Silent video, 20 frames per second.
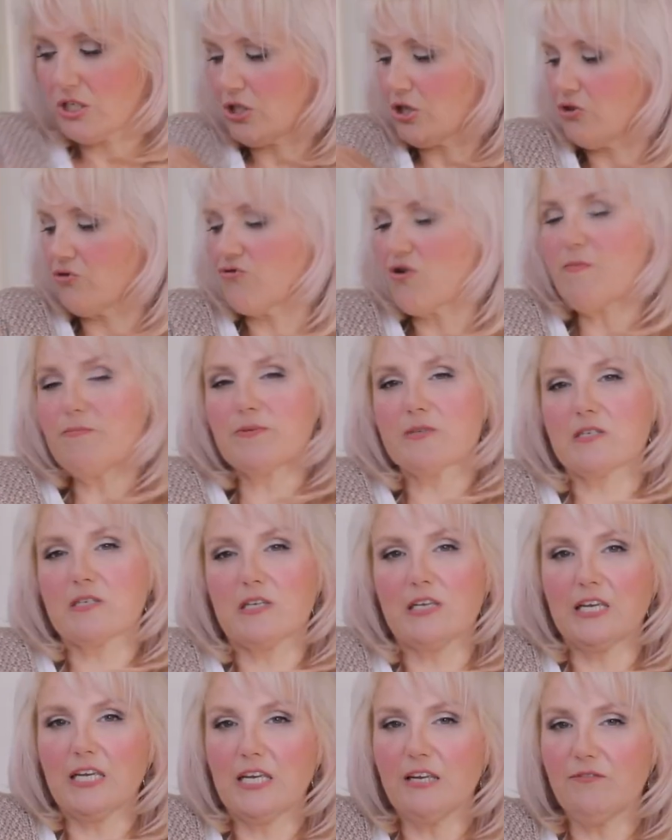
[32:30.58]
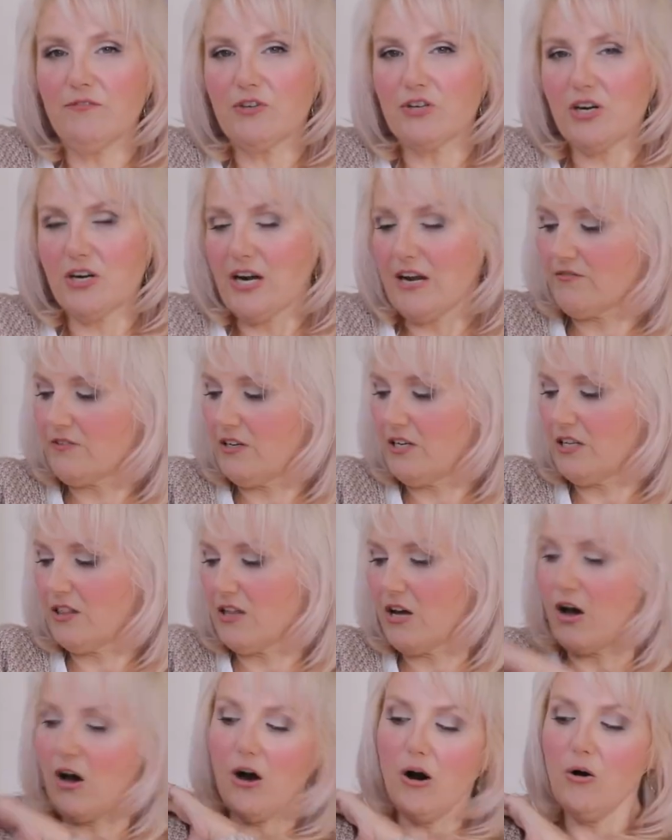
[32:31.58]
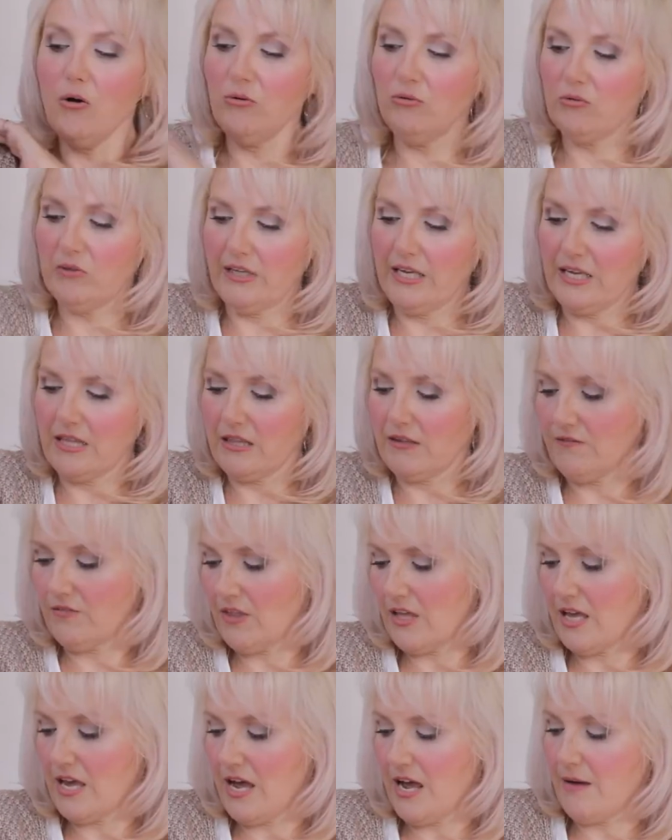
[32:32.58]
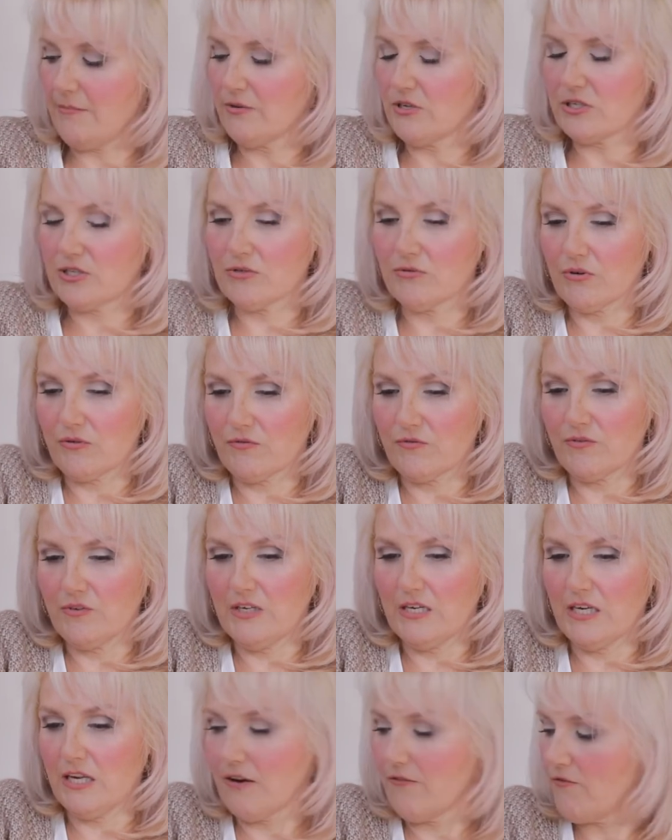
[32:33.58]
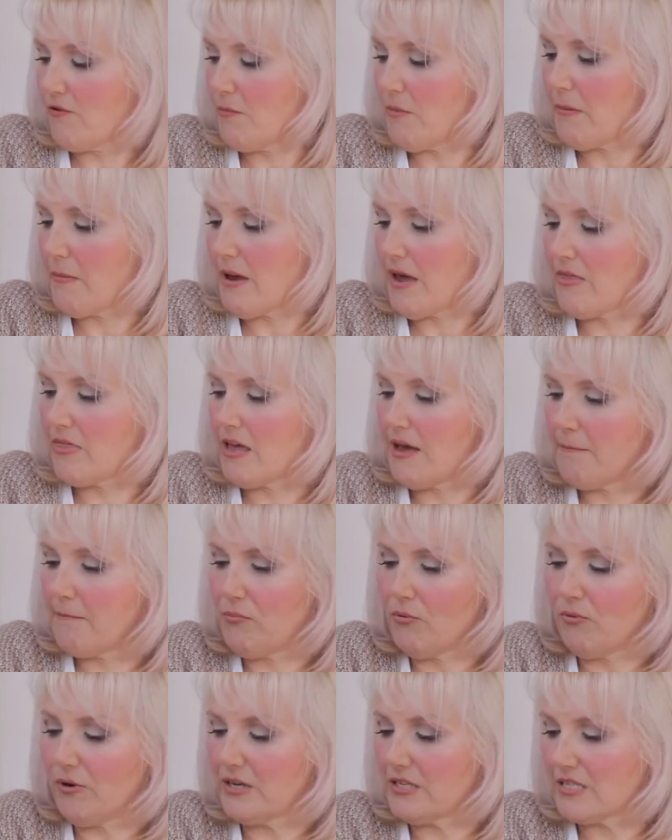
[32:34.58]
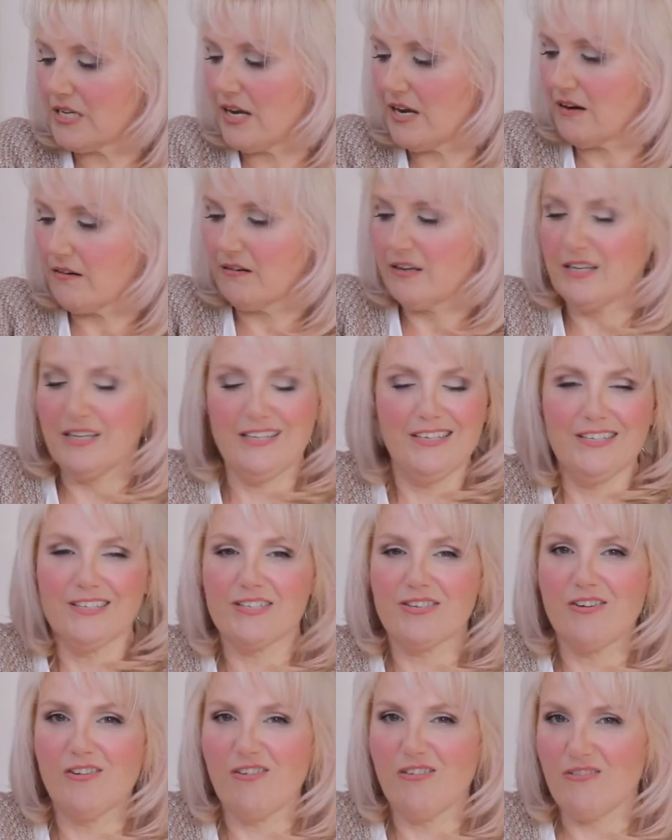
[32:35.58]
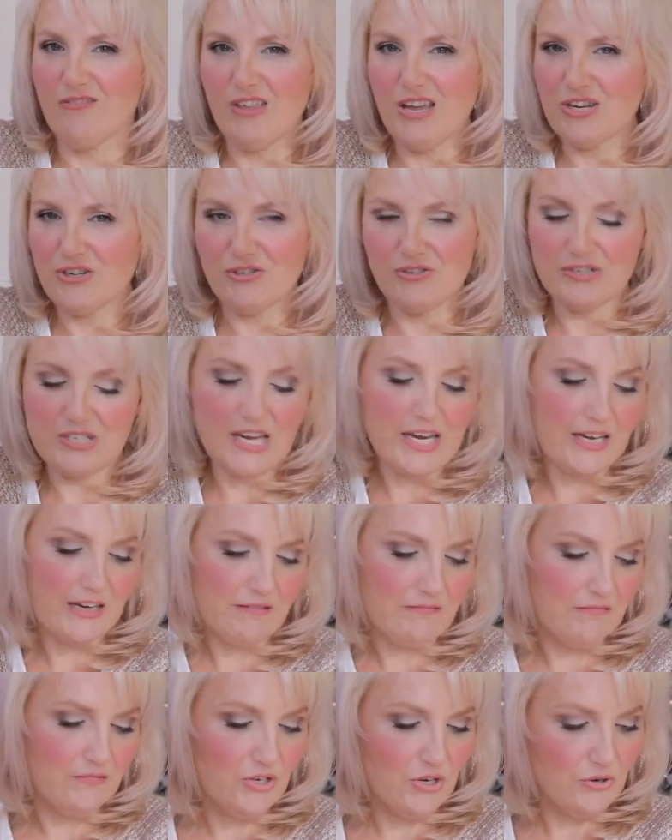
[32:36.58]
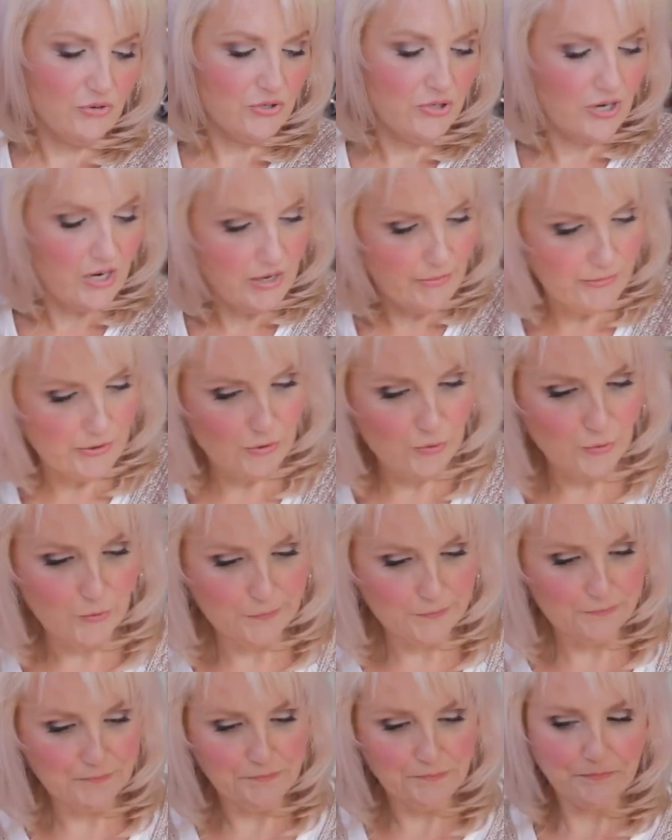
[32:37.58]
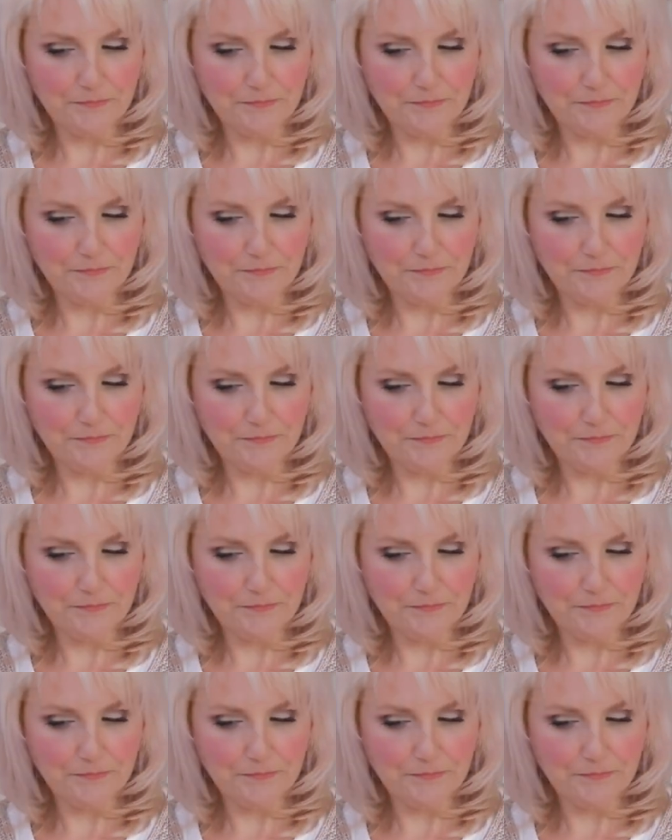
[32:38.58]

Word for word: it's a drop sleeve, you don't have to knit the whole length of the arm. You're sort of knitting from about that point down. So that should take no time at all.